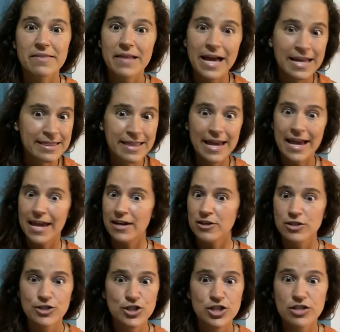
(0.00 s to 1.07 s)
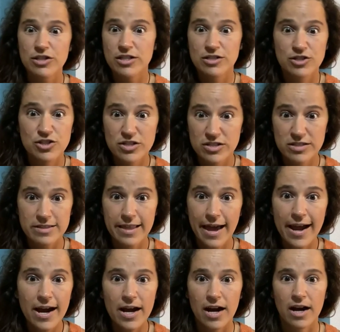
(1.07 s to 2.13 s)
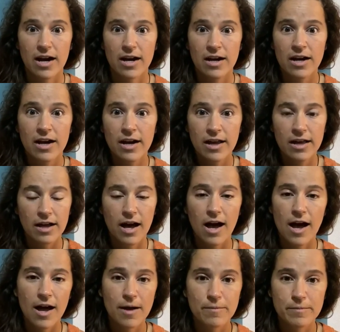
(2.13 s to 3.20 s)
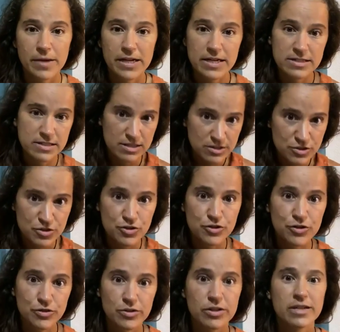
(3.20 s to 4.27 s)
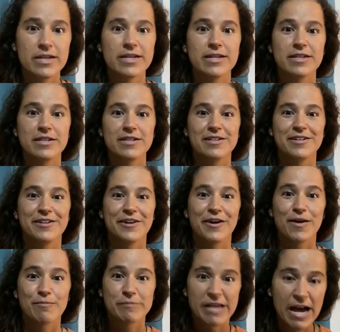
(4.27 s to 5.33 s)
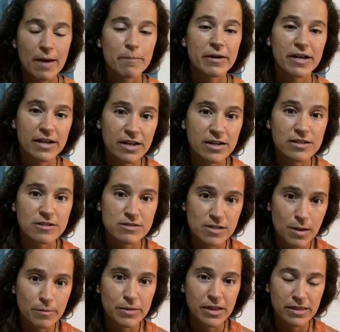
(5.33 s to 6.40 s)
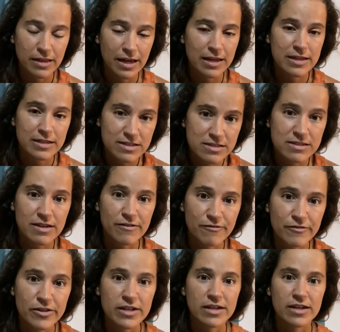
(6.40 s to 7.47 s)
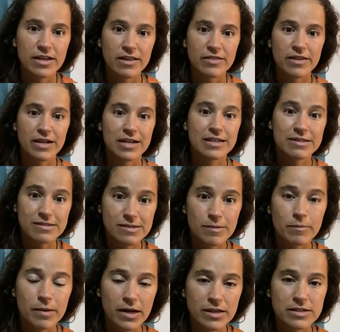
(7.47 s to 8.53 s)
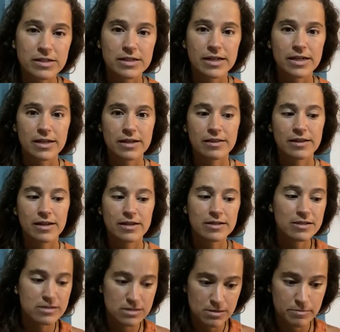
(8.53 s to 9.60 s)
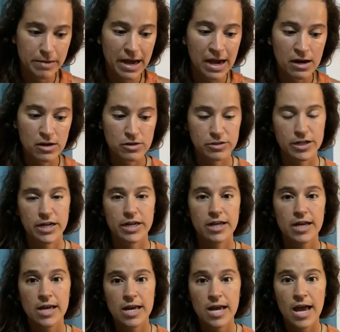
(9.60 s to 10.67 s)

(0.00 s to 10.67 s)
and like the energy is just there. Um, because it's truly, you know, I'm tapping into something that is infinite, that is abundant, that is empowering,